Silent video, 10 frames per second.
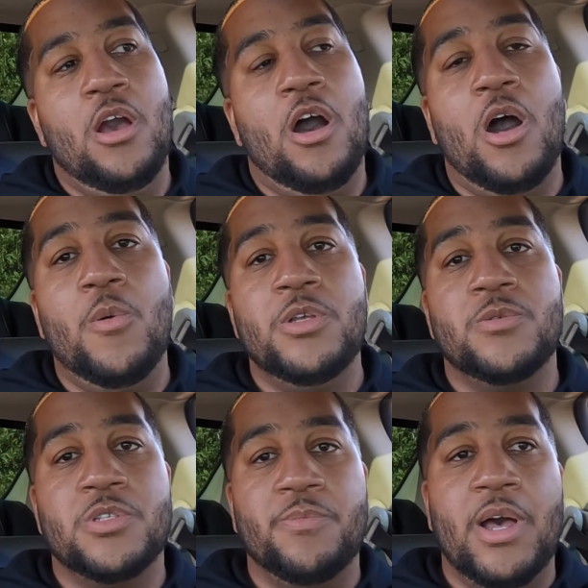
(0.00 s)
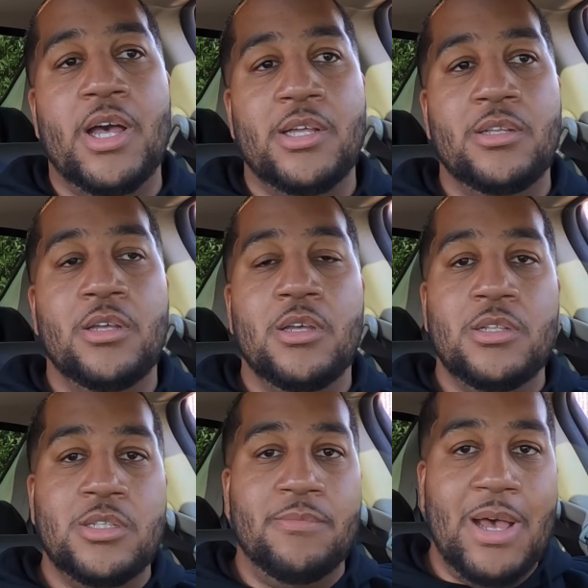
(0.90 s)
I always respond
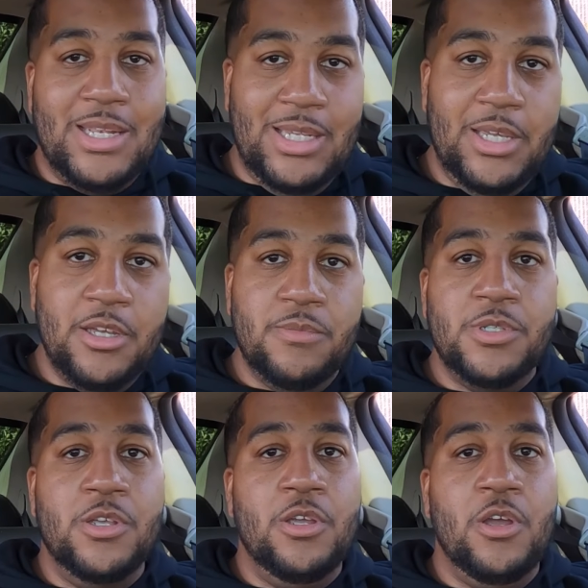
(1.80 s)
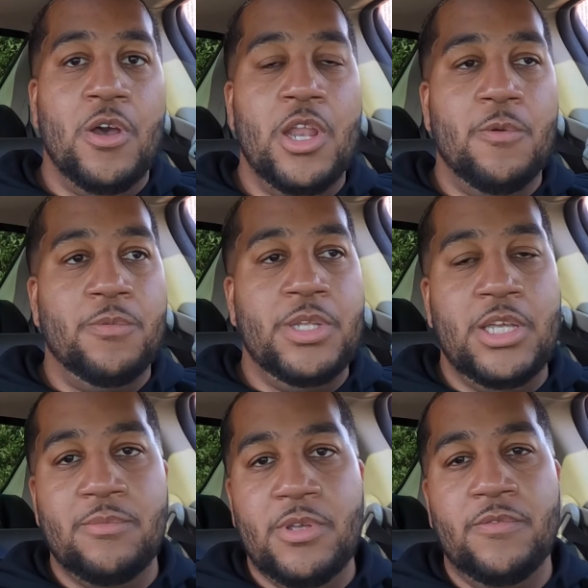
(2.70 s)
to my DMs, so you can go ahead and
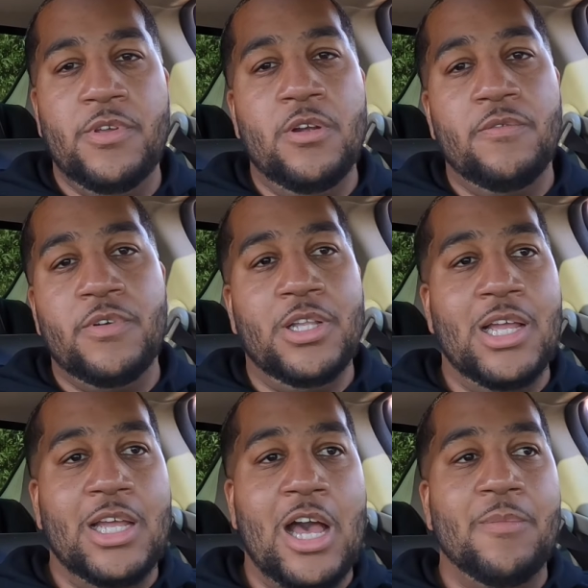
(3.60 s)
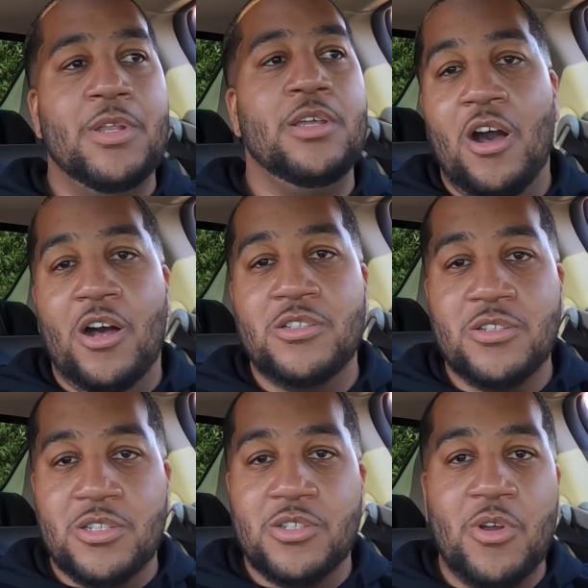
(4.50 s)
DM me if you don't feel like commenting. Also
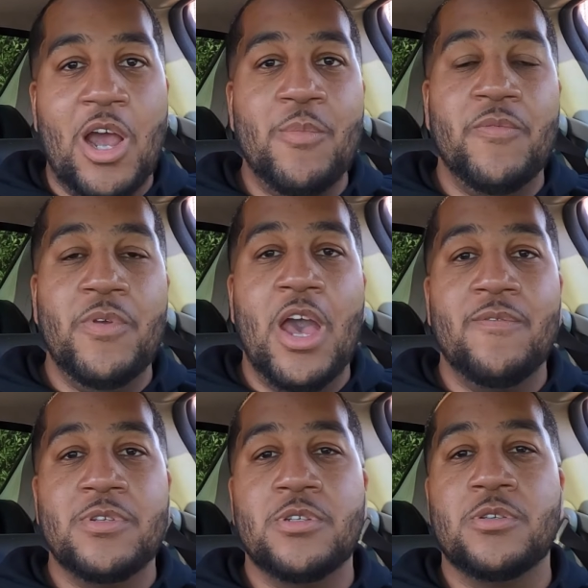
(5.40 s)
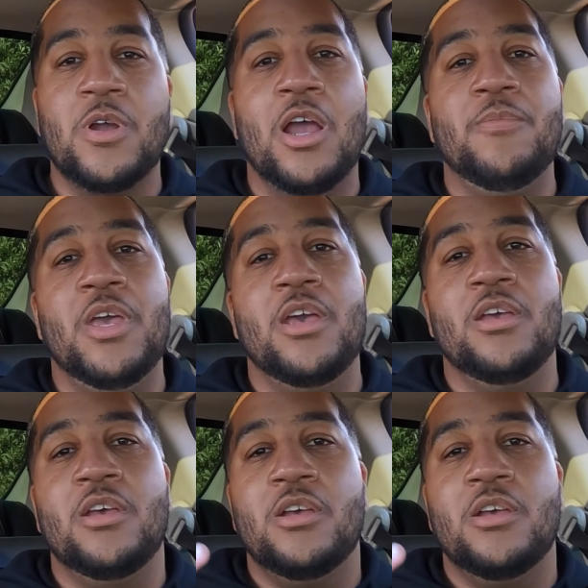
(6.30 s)
subscribe if you haven't subscribed yet.